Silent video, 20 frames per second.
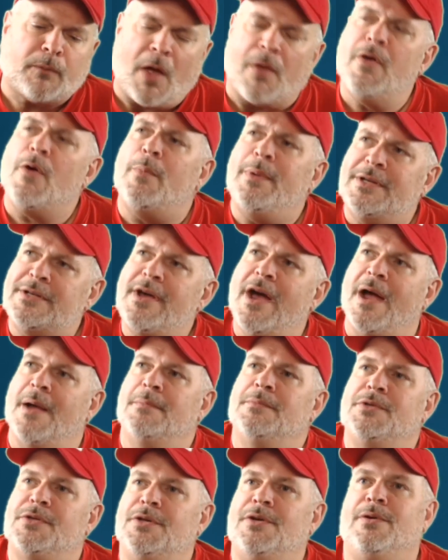there'll be
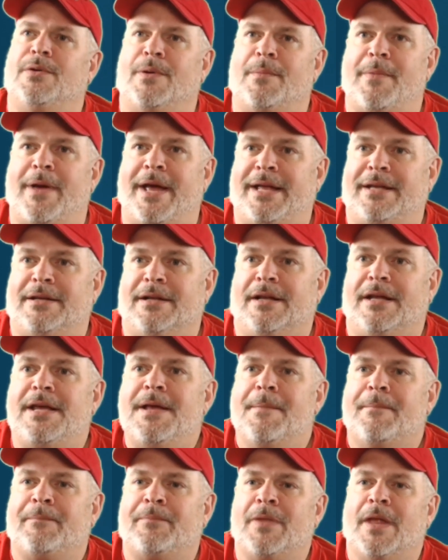times you do it
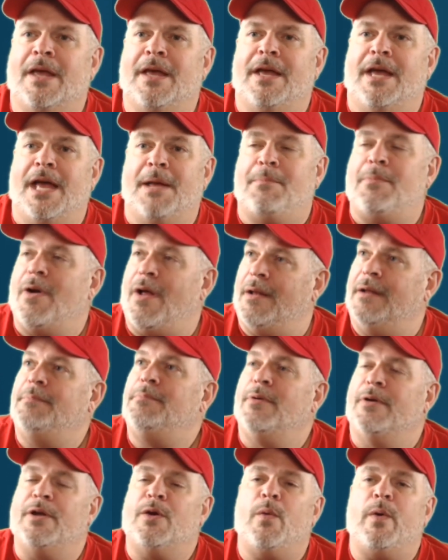manually, and probably
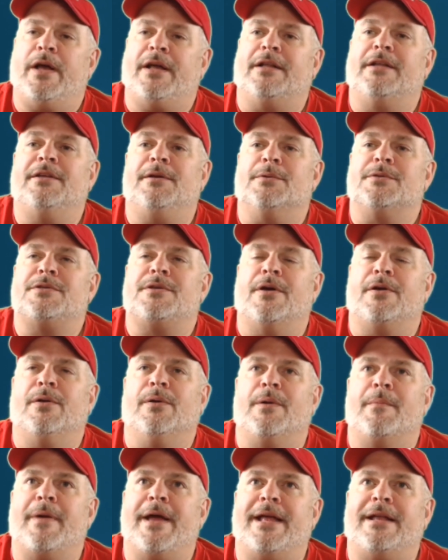pretty quickly you'll start
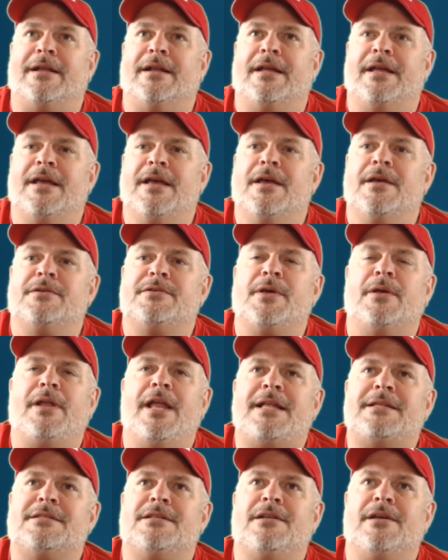doing it manually. So
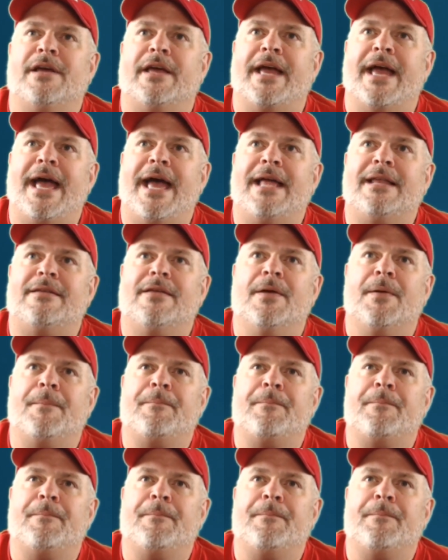let's look at